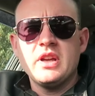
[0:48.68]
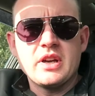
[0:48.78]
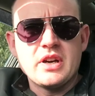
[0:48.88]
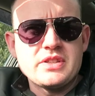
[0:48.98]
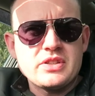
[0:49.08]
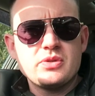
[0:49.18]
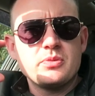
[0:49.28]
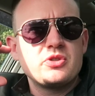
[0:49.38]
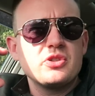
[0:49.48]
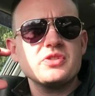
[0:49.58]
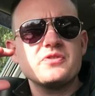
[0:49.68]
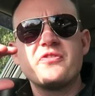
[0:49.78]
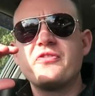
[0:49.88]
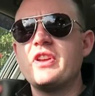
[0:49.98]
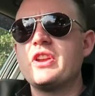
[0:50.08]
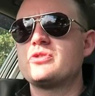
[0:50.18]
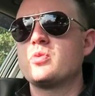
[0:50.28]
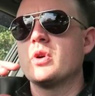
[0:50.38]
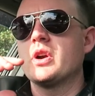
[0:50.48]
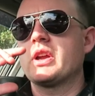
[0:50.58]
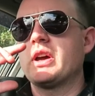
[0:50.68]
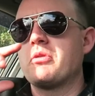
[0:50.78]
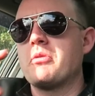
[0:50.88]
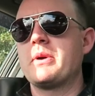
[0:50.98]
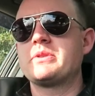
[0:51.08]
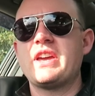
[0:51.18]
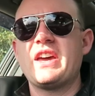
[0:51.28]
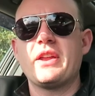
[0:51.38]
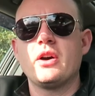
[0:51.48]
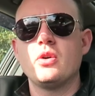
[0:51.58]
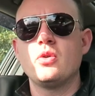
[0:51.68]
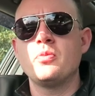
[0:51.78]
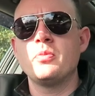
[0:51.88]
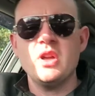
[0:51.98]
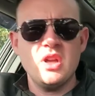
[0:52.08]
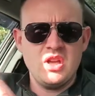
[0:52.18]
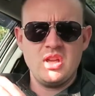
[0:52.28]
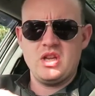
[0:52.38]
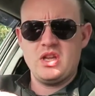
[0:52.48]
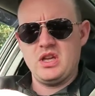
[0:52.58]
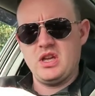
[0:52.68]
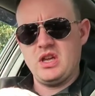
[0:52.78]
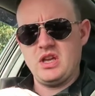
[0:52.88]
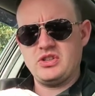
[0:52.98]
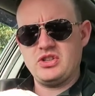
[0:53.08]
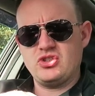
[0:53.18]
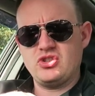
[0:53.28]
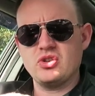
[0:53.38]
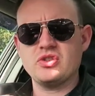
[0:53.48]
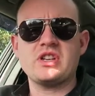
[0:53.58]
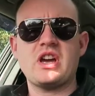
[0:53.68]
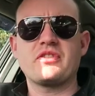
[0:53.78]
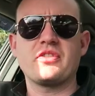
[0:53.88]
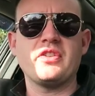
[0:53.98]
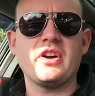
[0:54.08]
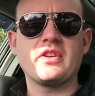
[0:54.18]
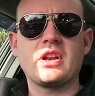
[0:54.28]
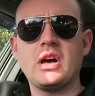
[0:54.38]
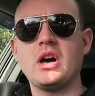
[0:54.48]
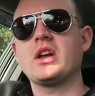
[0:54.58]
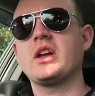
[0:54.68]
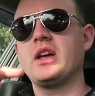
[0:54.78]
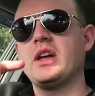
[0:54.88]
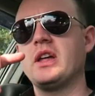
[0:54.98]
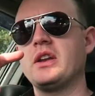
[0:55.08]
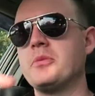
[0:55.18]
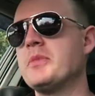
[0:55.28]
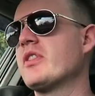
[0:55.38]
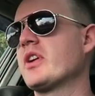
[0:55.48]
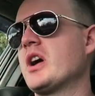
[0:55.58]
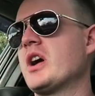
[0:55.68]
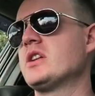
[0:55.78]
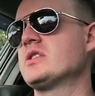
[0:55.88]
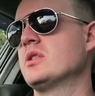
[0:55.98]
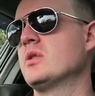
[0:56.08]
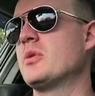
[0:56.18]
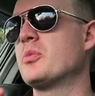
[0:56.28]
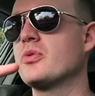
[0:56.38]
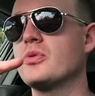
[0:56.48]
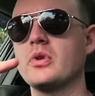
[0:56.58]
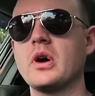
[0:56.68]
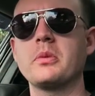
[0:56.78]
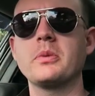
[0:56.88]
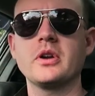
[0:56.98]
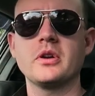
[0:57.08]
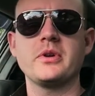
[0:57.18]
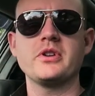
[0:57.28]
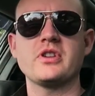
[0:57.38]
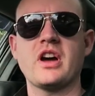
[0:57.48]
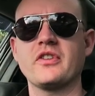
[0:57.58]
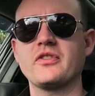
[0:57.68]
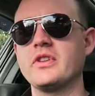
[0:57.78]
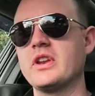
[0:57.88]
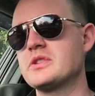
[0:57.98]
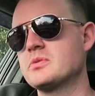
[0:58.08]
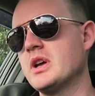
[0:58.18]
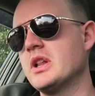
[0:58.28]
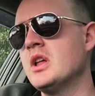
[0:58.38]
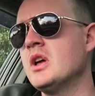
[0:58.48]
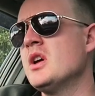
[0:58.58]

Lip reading: Hey guys, so I'm just finished work and I'm about to head home. It's just after 5 o'clock and I'm in the car, so I'm probably gonna be in traffic for the next while.